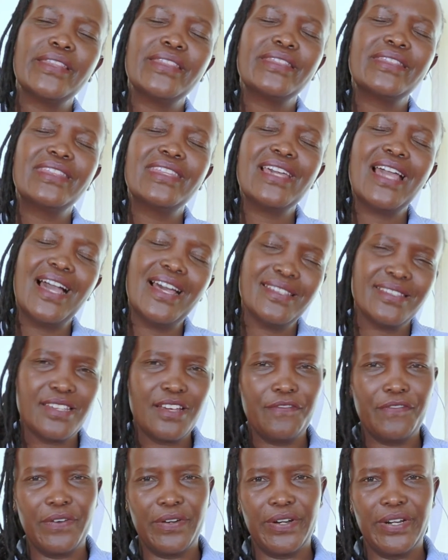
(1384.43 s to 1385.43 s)
they are
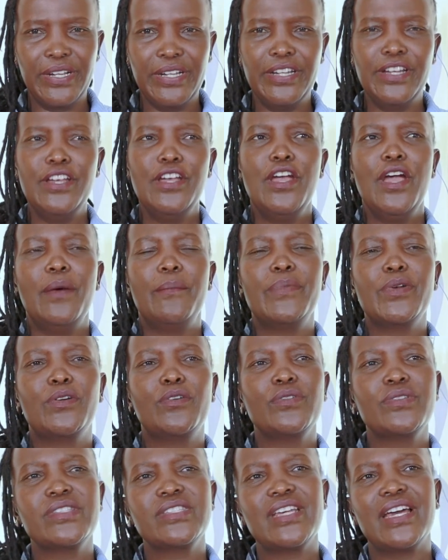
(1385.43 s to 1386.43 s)
suffering
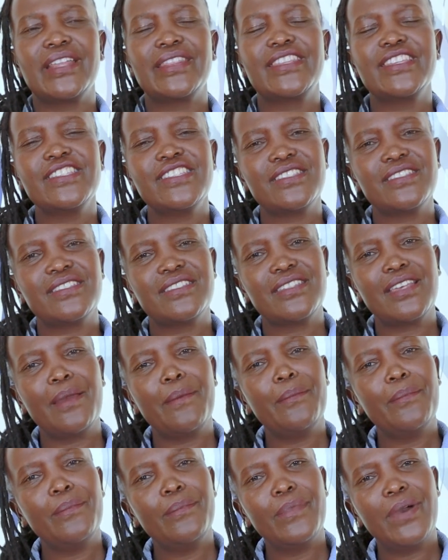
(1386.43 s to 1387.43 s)
because these
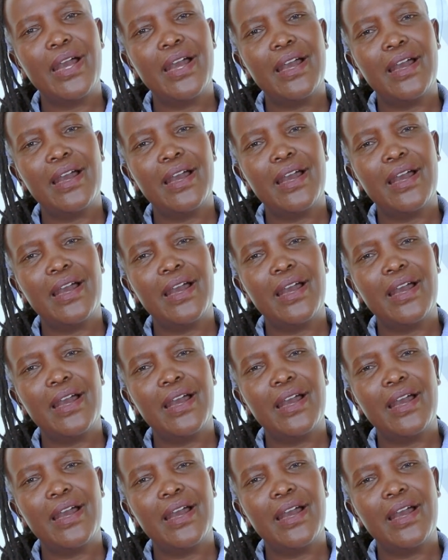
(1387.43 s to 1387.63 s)
same